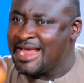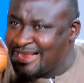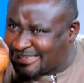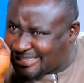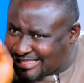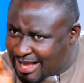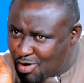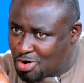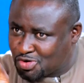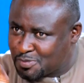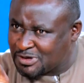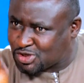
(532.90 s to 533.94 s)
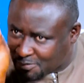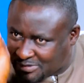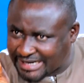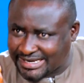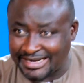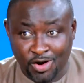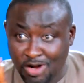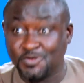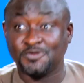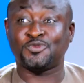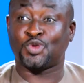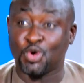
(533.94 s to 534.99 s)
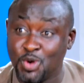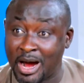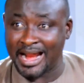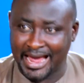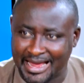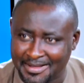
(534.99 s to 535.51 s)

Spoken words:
it is now going to be subjected not to you and I